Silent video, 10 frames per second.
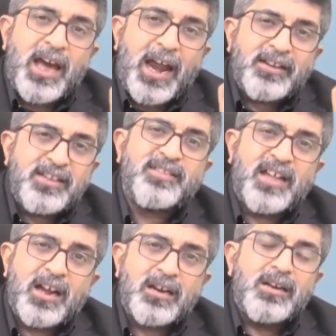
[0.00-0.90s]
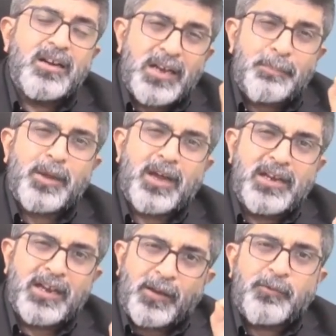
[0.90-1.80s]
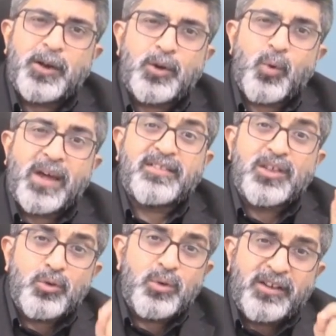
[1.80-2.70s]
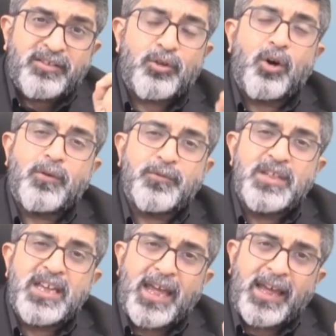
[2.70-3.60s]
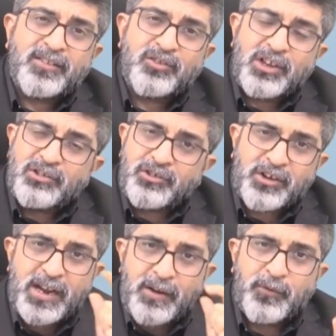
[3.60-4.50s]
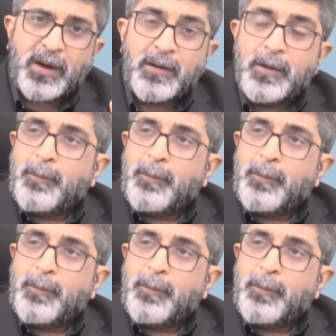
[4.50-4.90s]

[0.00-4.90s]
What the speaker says: and these are typically referred to as units of the exchange traded fund.